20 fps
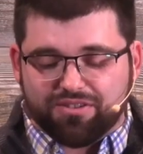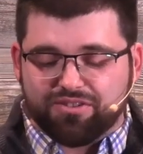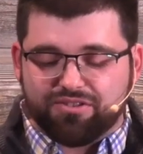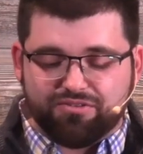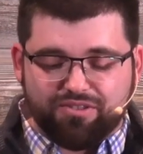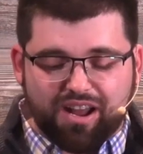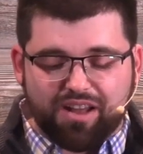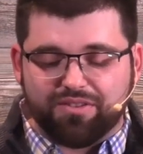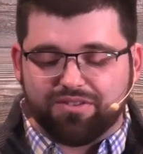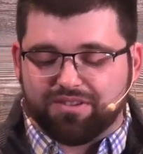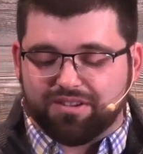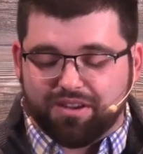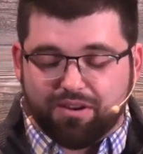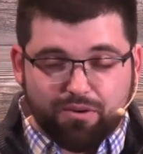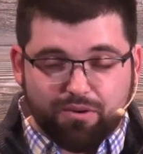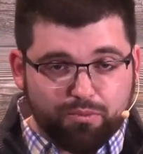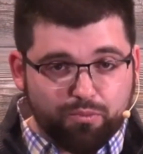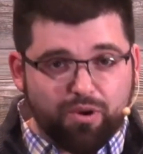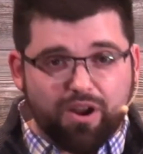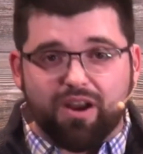and strengths
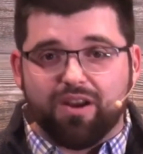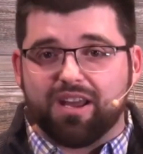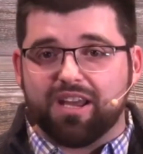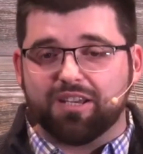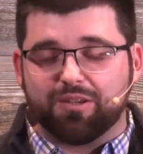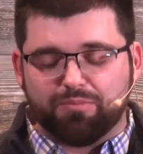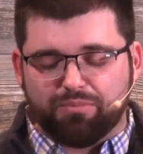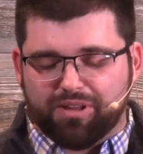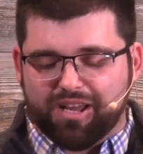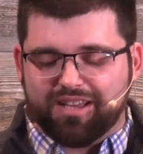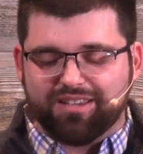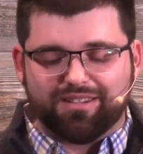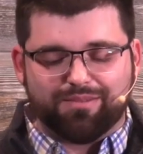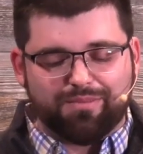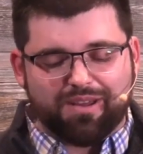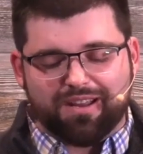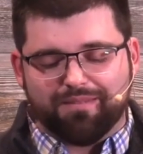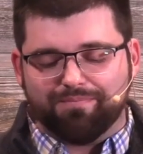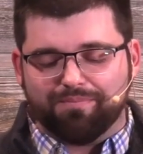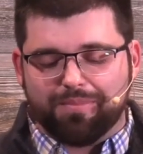where he has placed
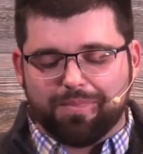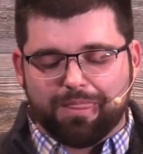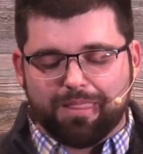me.